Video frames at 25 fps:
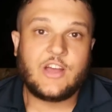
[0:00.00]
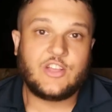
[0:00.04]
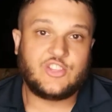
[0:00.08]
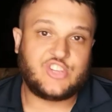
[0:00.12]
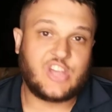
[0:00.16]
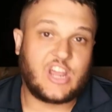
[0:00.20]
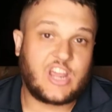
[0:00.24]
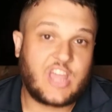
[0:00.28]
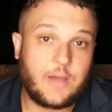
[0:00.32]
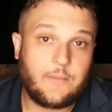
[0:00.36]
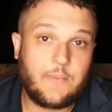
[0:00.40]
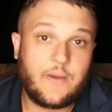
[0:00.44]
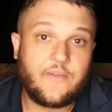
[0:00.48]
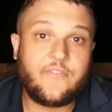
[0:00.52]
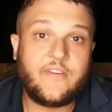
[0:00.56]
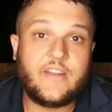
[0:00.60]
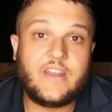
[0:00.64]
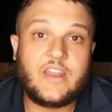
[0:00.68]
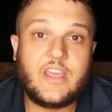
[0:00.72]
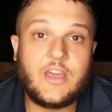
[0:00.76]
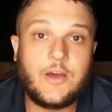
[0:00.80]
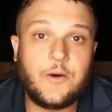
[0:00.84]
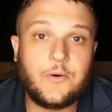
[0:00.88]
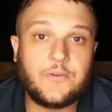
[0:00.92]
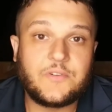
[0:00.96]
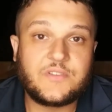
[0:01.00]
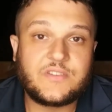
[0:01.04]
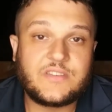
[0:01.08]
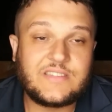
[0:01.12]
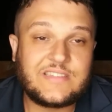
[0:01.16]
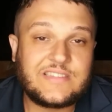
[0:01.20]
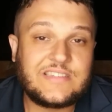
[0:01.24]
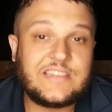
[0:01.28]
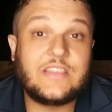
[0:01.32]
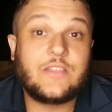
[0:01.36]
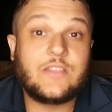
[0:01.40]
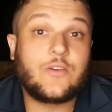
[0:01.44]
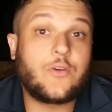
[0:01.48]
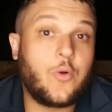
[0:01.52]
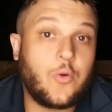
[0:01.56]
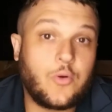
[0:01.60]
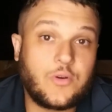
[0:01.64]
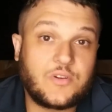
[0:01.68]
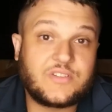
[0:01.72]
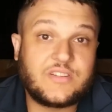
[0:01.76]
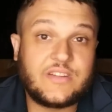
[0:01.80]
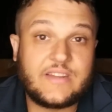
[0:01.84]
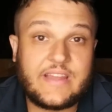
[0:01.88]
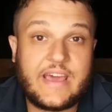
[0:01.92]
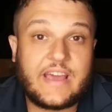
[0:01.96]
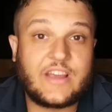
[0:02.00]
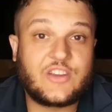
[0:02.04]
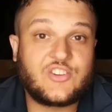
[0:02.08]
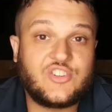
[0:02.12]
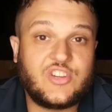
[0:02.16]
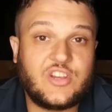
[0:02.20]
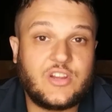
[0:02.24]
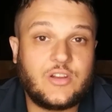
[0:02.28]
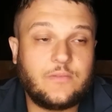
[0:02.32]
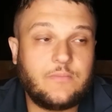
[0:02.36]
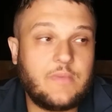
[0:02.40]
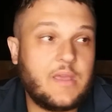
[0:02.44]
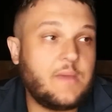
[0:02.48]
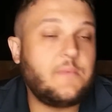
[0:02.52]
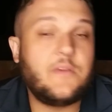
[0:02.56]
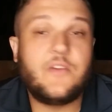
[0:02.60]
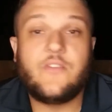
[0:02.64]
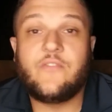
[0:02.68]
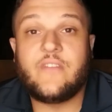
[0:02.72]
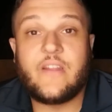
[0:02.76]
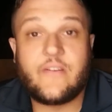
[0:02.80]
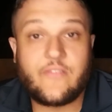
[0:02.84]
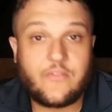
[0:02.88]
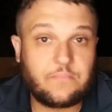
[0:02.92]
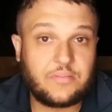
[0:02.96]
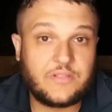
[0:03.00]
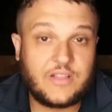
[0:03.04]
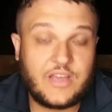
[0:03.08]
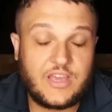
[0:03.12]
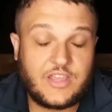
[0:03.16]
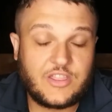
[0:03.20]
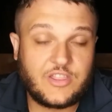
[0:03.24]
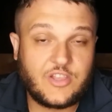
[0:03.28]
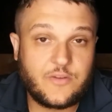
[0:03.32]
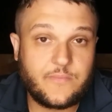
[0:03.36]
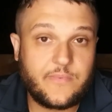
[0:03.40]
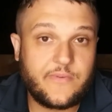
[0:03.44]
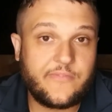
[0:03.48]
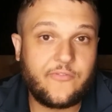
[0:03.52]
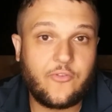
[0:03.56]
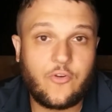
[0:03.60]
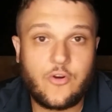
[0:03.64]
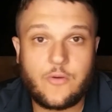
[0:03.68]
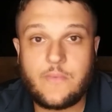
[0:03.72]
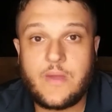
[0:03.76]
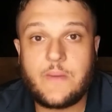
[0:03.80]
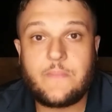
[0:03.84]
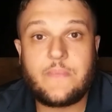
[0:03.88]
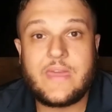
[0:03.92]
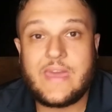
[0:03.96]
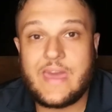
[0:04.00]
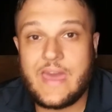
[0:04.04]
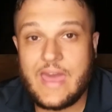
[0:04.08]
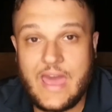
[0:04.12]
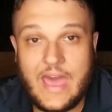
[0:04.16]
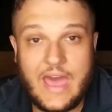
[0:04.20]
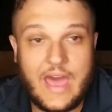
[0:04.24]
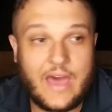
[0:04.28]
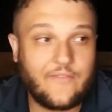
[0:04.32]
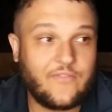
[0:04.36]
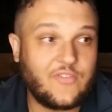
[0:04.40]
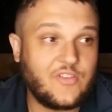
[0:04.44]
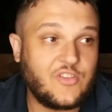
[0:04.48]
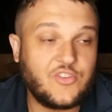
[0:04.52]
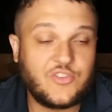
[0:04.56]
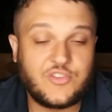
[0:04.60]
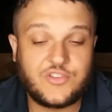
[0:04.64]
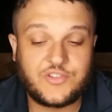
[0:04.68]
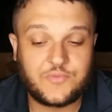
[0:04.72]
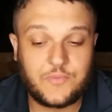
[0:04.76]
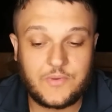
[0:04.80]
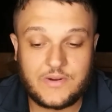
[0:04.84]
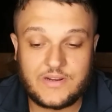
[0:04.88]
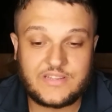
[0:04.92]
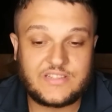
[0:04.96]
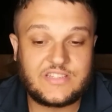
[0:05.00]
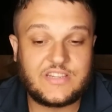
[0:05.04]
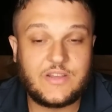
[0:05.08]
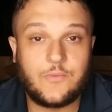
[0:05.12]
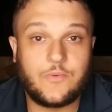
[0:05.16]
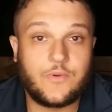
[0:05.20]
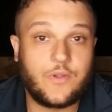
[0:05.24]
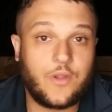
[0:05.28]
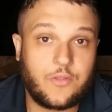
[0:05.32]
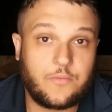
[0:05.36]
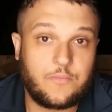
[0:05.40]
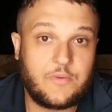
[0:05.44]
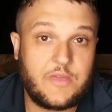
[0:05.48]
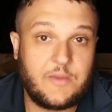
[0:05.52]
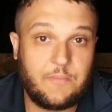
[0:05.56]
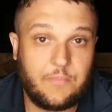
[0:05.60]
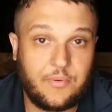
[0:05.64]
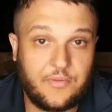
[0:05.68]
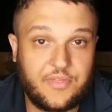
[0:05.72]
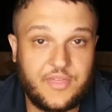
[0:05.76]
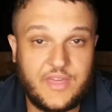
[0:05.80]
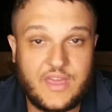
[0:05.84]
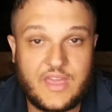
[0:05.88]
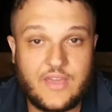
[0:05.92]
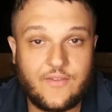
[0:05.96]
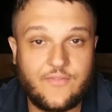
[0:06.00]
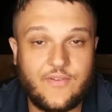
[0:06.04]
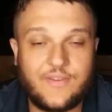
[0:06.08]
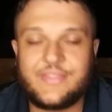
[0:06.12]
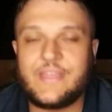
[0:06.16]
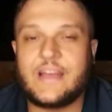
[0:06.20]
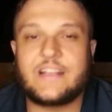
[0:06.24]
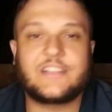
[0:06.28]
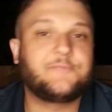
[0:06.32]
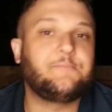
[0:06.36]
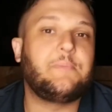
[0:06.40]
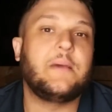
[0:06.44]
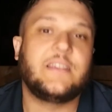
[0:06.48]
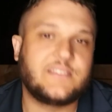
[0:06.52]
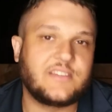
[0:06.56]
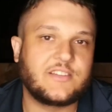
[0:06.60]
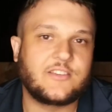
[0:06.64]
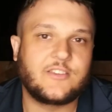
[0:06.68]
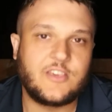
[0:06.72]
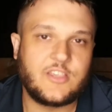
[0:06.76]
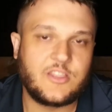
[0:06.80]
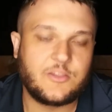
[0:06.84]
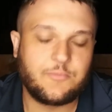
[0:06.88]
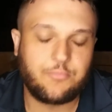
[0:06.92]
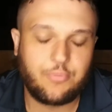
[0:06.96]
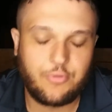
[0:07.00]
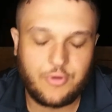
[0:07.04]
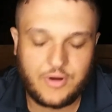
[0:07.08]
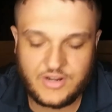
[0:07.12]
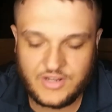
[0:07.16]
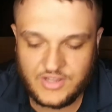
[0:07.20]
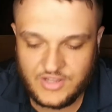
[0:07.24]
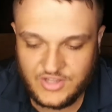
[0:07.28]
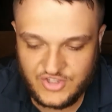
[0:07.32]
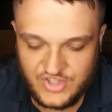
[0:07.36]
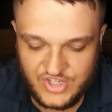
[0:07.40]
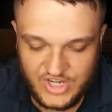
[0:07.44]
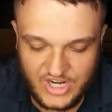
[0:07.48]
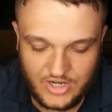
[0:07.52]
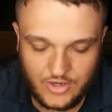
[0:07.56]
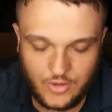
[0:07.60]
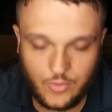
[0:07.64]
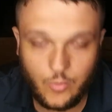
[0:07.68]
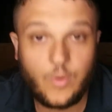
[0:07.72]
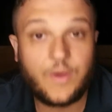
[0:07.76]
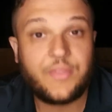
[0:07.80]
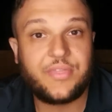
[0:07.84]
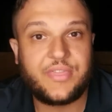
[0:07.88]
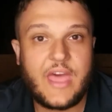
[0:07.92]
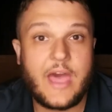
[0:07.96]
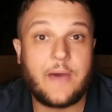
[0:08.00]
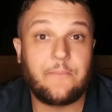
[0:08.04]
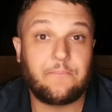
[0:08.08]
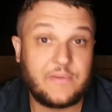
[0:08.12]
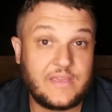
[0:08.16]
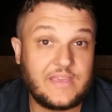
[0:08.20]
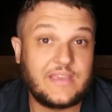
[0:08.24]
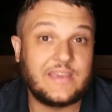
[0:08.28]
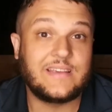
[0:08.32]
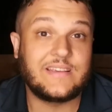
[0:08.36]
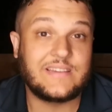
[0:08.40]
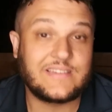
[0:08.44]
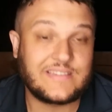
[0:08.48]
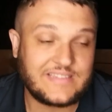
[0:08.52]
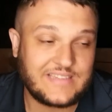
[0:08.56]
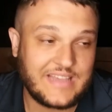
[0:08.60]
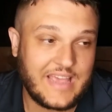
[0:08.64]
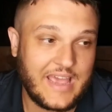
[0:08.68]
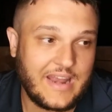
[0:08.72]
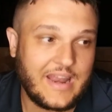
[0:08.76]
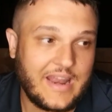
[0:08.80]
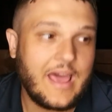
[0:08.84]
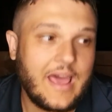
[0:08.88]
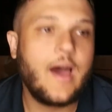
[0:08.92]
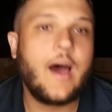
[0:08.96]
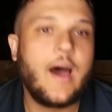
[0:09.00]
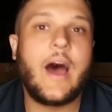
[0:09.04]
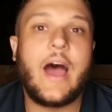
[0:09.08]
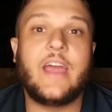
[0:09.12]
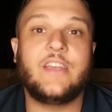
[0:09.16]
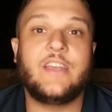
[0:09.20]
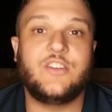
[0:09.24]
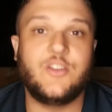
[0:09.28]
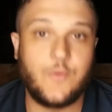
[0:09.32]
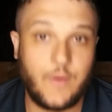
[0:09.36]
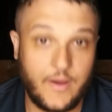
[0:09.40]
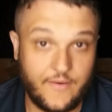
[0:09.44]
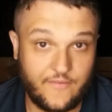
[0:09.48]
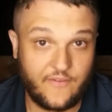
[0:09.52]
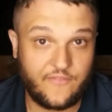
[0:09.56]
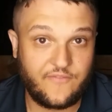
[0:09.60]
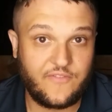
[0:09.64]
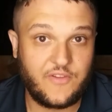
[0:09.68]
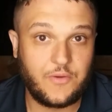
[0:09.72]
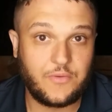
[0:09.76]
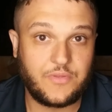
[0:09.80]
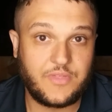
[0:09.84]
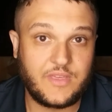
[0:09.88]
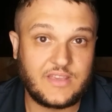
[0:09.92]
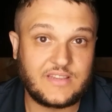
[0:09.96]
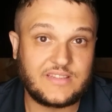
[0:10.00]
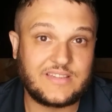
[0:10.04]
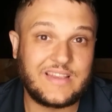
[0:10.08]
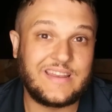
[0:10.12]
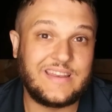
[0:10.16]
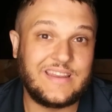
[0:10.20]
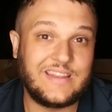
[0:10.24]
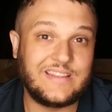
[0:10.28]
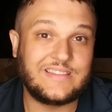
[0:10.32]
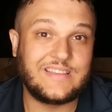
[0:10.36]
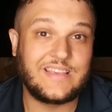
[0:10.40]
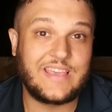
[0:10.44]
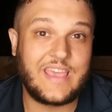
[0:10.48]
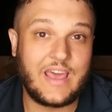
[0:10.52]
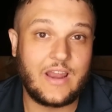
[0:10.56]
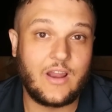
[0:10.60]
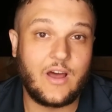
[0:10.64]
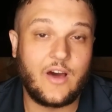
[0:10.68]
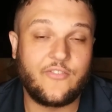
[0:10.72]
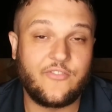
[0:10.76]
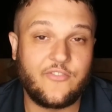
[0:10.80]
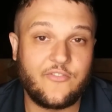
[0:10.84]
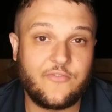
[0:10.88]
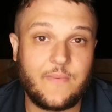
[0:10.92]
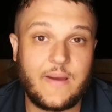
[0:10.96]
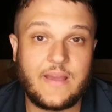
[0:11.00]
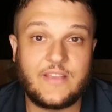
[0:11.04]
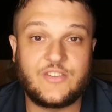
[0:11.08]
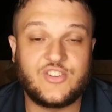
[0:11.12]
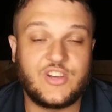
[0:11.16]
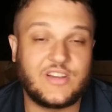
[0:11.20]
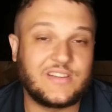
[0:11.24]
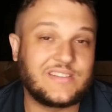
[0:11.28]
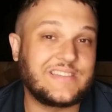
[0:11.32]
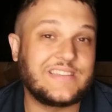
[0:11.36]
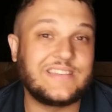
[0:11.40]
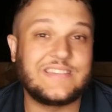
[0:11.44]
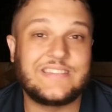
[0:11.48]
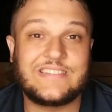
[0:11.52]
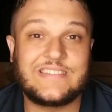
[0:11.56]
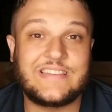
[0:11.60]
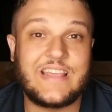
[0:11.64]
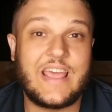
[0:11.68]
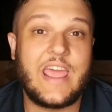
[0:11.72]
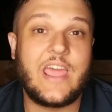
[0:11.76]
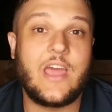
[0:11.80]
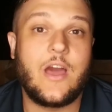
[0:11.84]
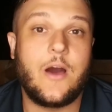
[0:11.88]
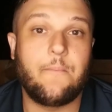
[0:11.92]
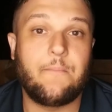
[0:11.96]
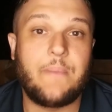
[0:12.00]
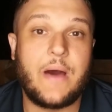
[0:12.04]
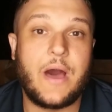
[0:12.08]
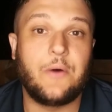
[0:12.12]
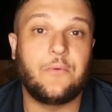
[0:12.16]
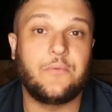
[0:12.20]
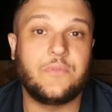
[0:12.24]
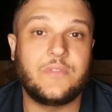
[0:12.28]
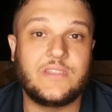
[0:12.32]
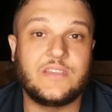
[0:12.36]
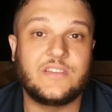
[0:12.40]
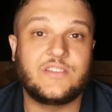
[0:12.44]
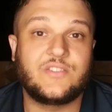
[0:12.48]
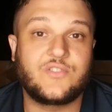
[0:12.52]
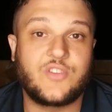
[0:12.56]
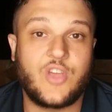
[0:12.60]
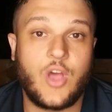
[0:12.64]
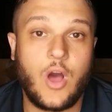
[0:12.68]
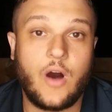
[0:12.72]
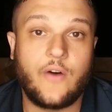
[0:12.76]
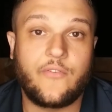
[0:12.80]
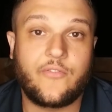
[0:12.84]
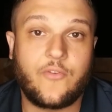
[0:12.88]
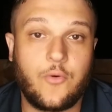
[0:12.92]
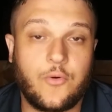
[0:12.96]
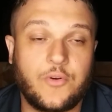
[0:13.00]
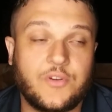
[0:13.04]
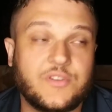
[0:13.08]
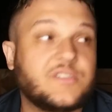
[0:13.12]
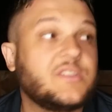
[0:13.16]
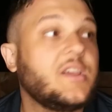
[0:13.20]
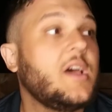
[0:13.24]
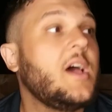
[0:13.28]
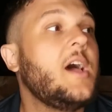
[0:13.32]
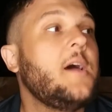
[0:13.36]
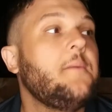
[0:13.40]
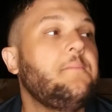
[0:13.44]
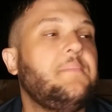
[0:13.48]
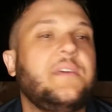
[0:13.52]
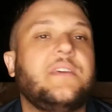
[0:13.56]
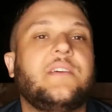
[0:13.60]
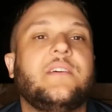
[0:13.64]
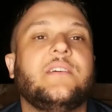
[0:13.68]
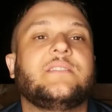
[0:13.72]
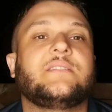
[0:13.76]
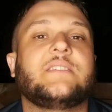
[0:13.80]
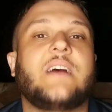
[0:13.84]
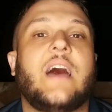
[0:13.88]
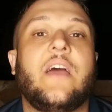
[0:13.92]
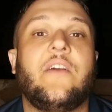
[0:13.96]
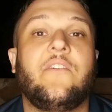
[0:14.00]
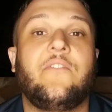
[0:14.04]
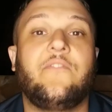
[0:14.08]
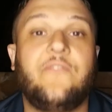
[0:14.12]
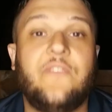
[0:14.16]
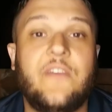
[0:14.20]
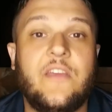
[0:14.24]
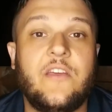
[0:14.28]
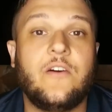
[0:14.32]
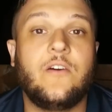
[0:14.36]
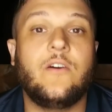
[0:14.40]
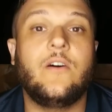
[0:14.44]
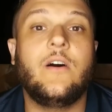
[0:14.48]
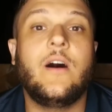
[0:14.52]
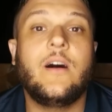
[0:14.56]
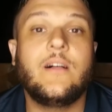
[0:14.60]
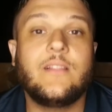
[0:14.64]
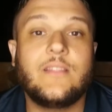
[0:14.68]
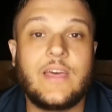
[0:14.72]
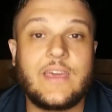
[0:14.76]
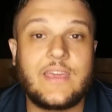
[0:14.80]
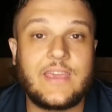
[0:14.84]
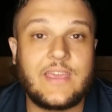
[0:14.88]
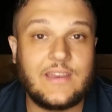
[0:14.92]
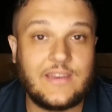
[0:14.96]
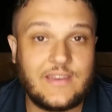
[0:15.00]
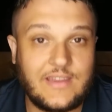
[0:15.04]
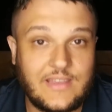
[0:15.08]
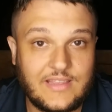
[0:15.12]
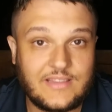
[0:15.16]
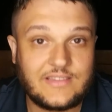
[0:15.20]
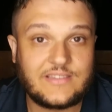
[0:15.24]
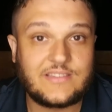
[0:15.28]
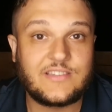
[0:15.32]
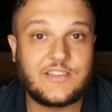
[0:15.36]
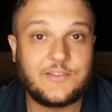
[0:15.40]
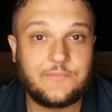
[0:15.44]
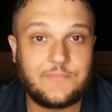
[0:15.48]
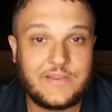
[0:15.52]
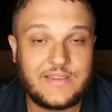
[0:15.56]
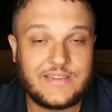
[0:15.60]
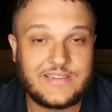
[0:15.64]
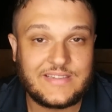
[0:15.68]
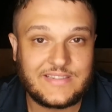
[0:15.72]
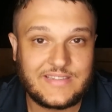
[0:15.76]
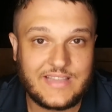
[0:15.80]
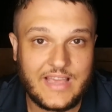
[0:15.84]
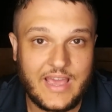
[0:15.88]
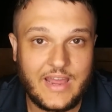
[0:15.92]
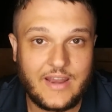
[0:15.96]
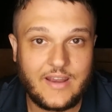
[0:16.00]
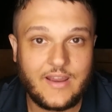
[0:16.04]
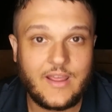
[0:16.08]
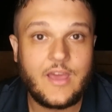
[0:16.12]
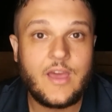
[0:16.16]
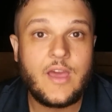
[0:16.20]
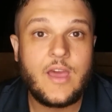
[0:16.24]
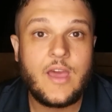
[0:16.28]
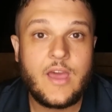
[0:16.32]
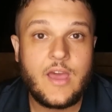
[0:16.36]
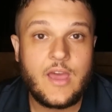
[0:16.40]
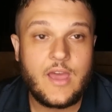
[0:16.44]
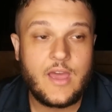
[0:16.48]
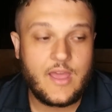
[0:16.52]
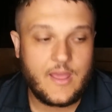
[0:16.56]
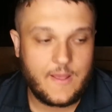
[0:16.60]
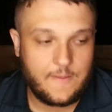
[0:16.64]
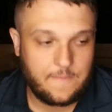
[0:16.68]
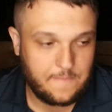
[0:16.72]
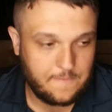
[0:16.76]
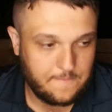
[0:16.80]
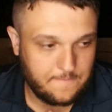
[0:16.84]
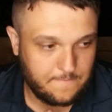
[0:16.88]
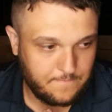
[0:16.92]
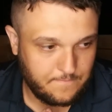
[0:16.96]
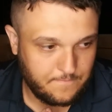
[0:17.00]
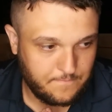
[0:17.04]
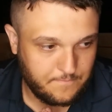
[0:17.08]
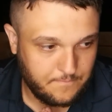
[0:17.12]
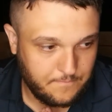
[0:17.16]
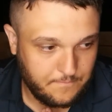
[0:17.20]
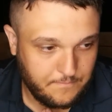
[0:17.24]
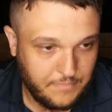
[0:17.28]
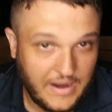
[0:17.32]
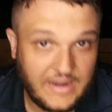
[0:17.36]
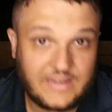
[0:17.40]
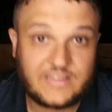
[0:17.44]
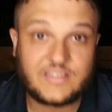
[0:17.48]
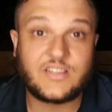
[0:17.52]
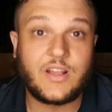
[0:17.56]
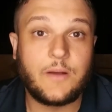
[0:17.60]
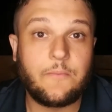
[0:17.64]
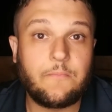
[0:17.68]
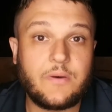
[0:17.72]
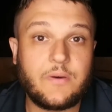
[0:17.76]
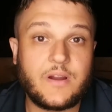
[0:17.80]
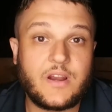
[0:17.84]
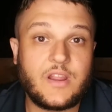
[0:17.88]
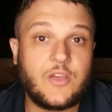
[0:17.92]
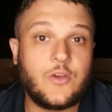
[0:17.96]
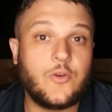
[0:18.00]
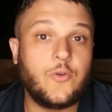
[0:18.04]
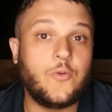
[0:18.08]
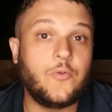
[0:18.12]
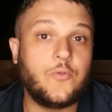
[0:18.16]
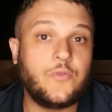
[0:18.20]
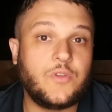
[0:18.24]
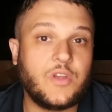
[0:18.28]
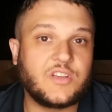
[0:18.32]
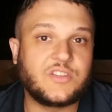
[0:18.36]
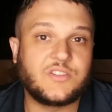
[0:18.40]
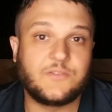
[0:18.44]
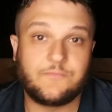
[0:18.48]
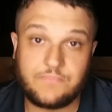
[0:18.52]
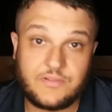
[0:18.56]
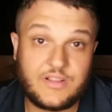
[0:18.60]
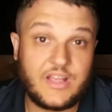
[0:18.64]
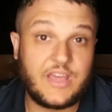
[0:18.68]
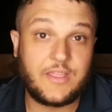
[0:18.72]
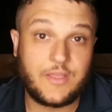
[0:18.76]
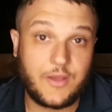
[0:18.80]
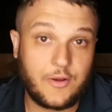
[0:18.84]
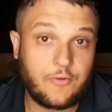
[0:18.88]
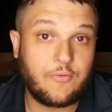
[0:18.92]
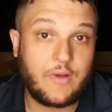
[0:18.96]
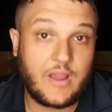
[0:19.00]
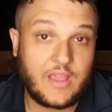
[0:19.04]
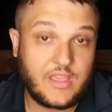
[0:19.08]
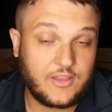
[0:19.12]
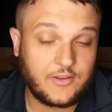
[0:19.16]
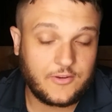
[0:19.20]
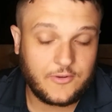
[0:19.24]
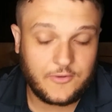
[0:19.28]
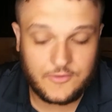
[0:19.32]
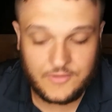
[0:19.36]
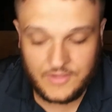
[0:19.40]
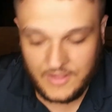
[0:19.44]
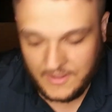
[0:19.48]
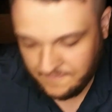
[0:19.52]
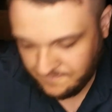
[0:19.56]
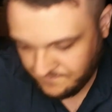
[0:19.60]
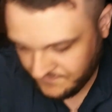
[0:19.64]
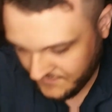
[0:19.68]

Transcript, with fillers: check out my videos and see the course in action maybe you've never played there before maybe you have and you just want to see what other people think of it that's basically the point of the channel with that being said i do have a few things i need to get off of my chest and say about this golf course because i feel like it needs to be said by somebody who doesn't play there regularly